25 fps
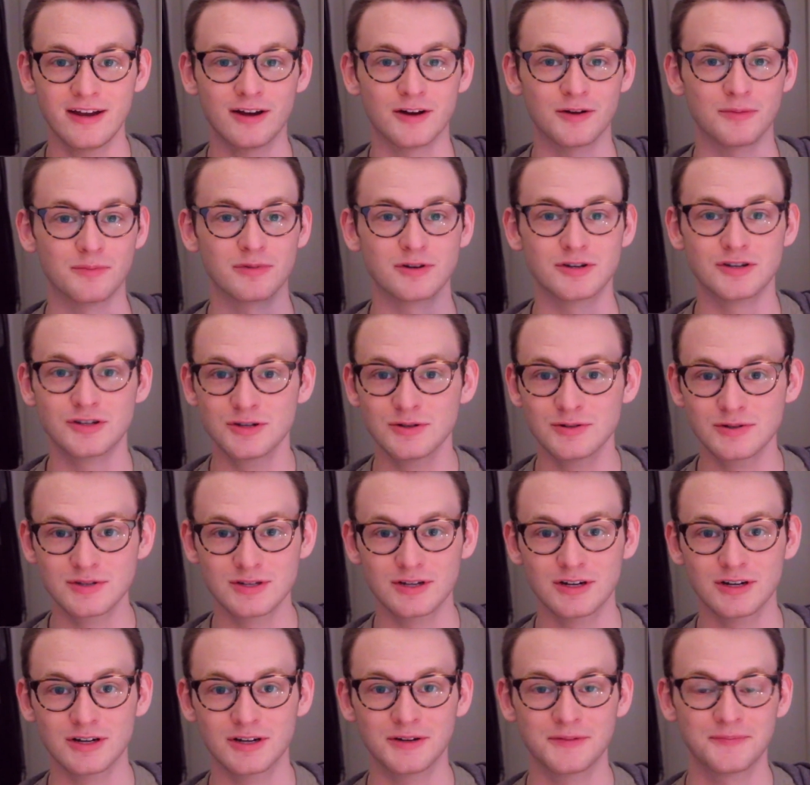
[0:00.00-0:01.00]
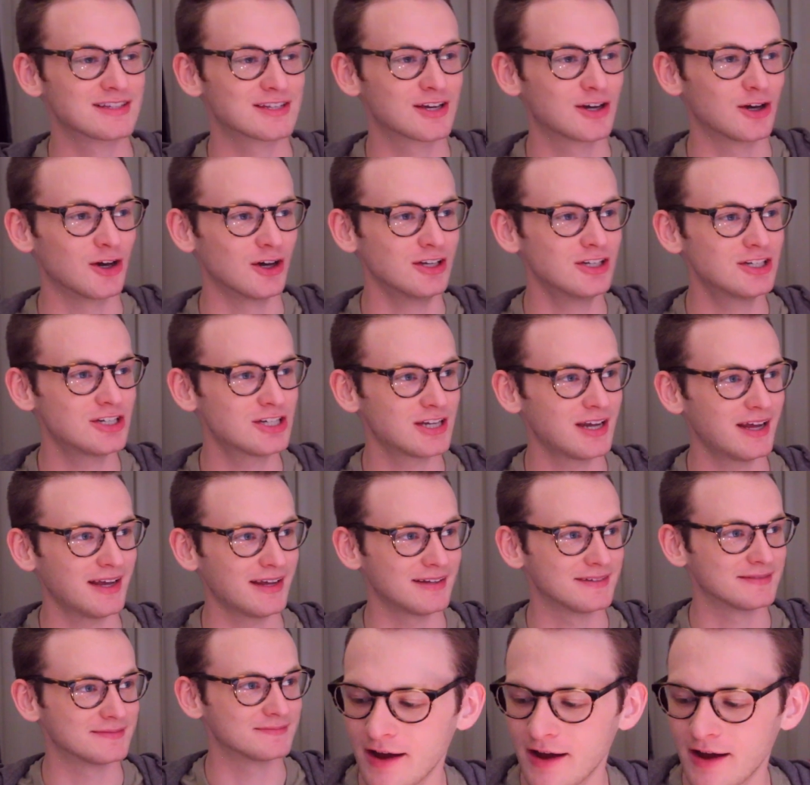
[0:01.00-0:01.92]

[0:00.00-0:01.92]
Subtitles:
her producer. It's good shit.